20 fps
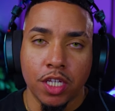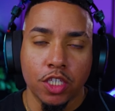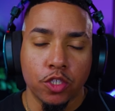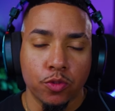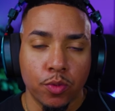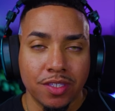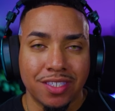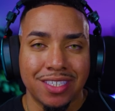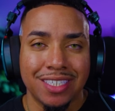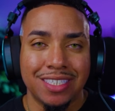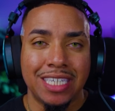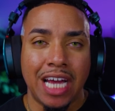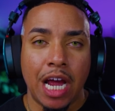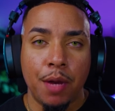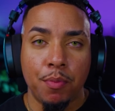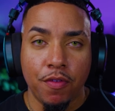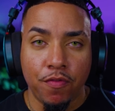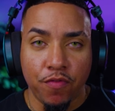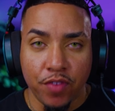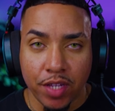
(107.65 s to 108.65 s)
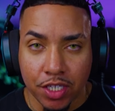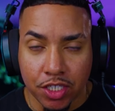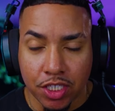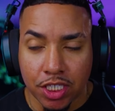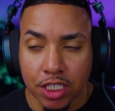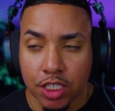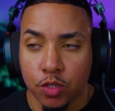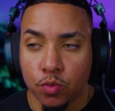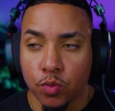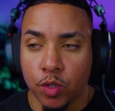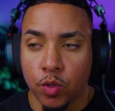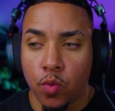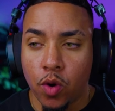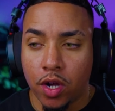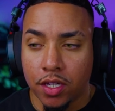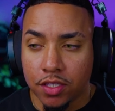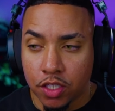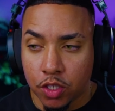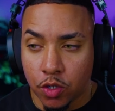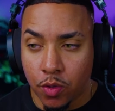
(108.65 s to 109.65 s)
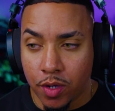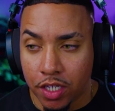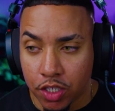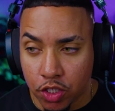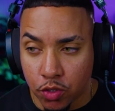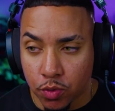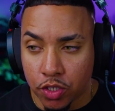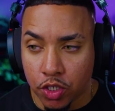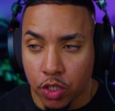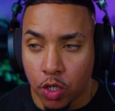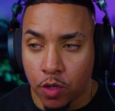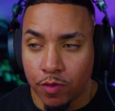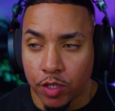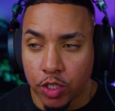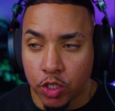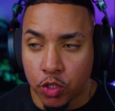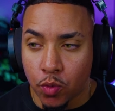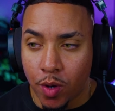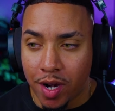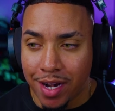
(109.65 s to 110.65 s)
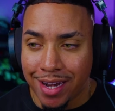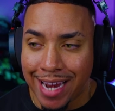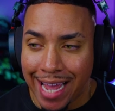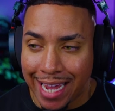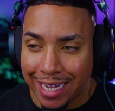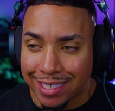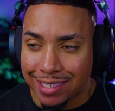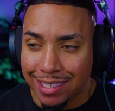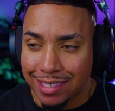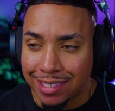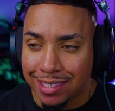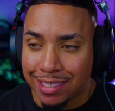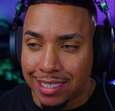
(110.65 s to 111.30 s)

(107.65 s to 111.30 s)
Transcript: because once the timer finishes, we want to go ahead and switch over to our next